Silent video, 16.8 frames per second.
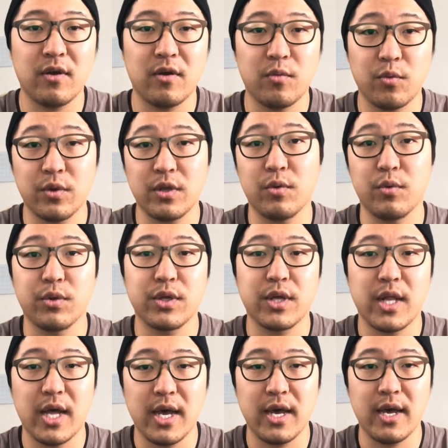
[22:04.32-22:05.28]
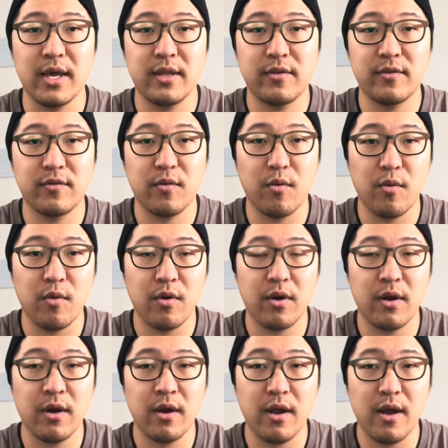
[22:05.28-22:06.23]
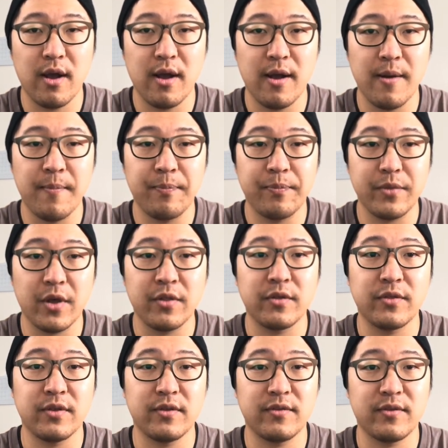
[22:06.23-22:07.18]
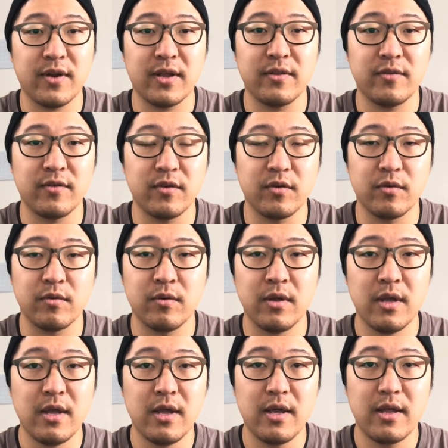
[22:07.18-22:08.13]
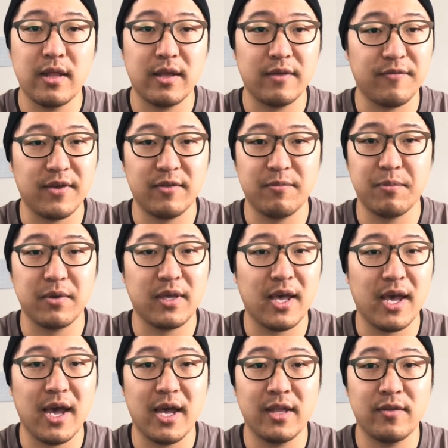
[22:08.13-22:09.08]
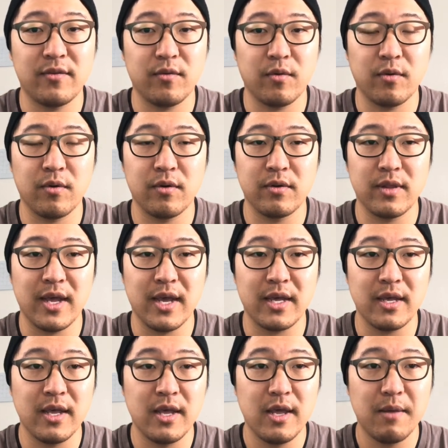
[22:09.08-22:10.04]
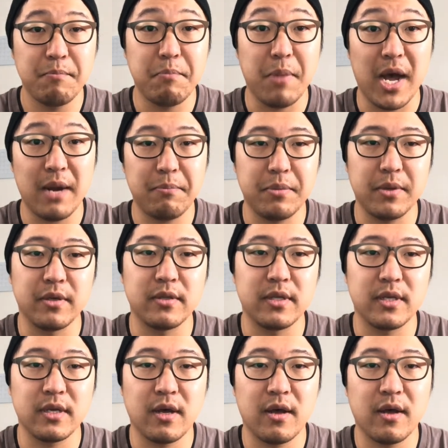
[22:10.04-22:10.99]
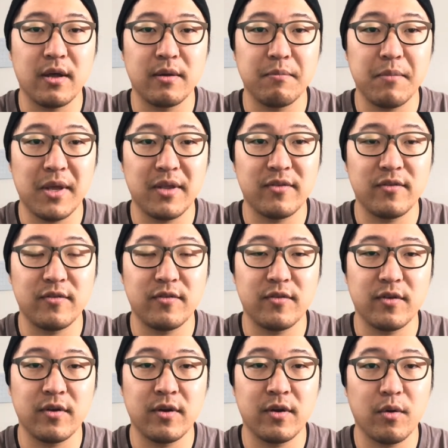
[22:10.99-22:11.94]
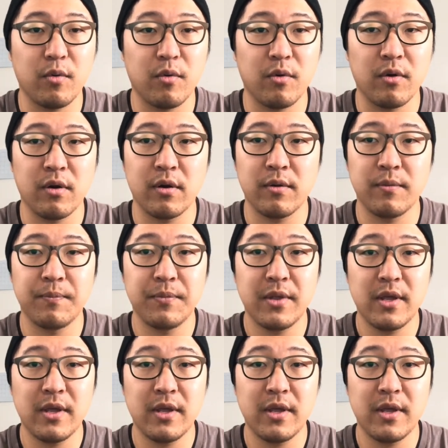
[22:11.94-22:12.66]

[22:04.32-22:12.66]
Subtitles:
on working with clients, or other things that I do, like Facebook ads, or like bot building on Messenger, or